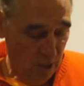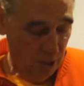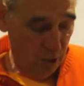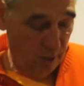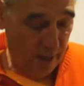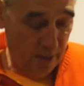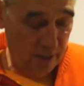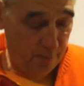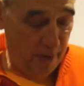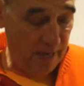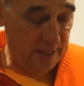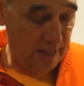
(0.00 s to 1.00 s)
So here
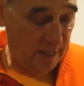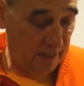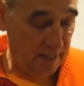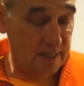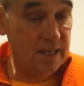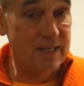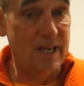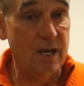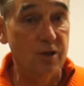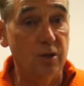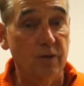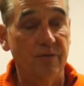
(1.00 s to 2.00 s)
basically is a
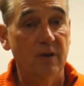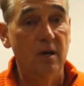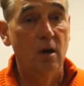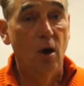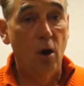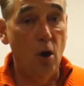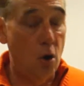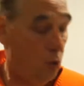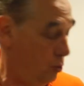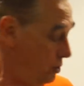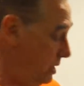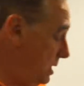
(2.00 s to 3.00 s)
section of
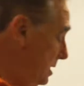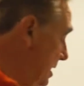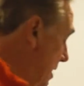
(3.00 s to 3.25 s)
hose, and